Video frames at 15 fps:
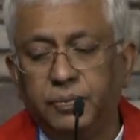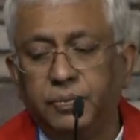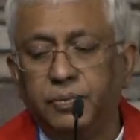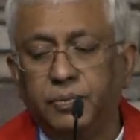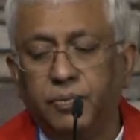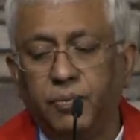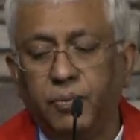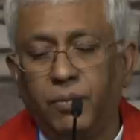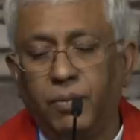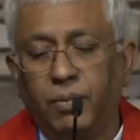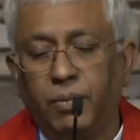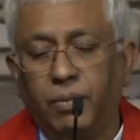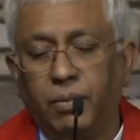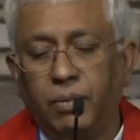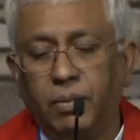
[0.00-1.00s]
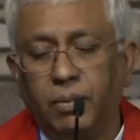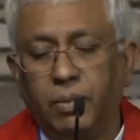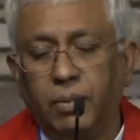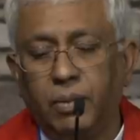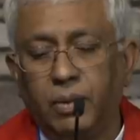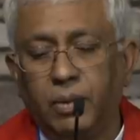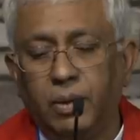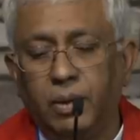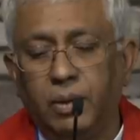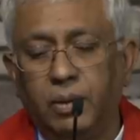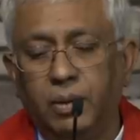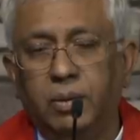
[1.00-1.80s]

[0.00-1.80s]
[no speech]